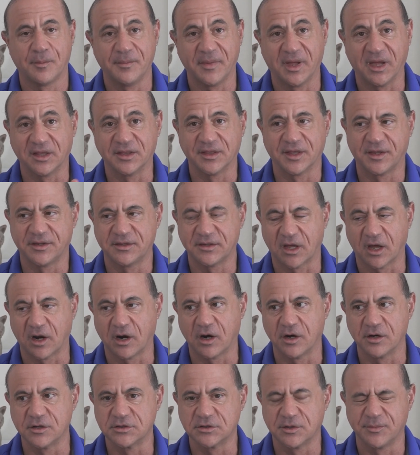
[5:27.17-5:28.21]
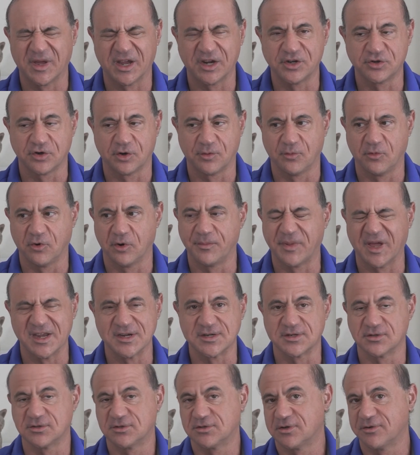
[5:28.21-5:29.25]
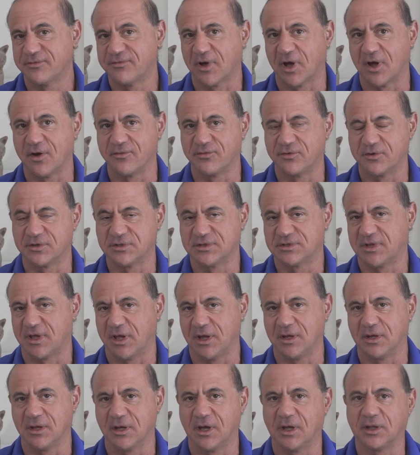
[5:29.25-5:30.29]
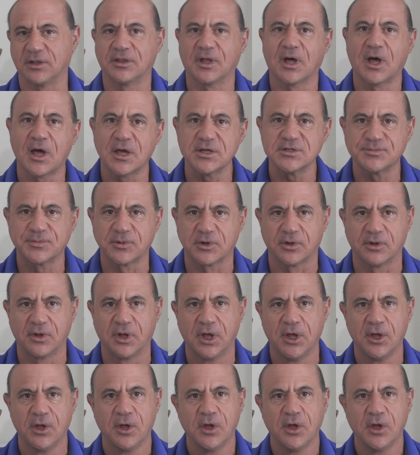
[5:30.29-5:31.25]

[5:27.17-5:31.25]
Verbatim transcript: make less errors to make sure more patients survive their stay at the hospital.